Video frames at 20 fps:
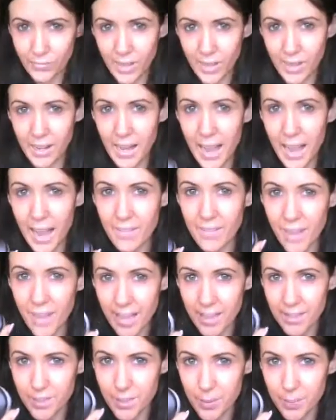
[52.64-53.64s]
And I have
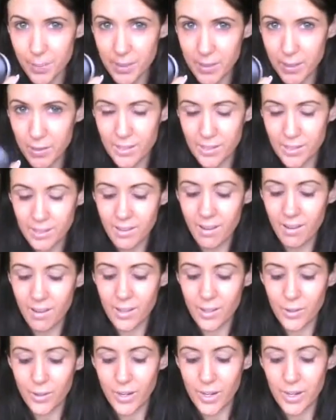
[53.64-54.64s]
actually been using an eye
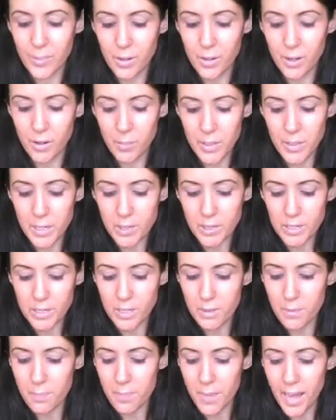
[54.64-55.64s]
cream, and I've been
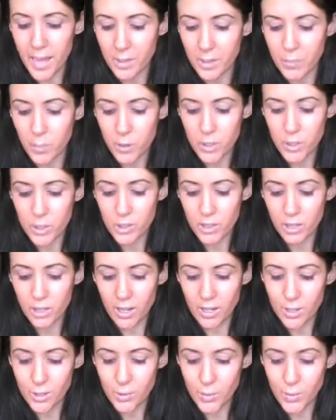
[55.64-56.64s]
using the MAC Moisture
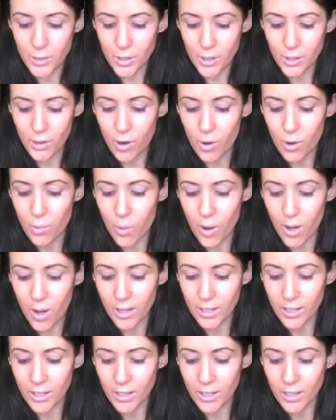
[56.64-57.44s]
Lush, which I got a while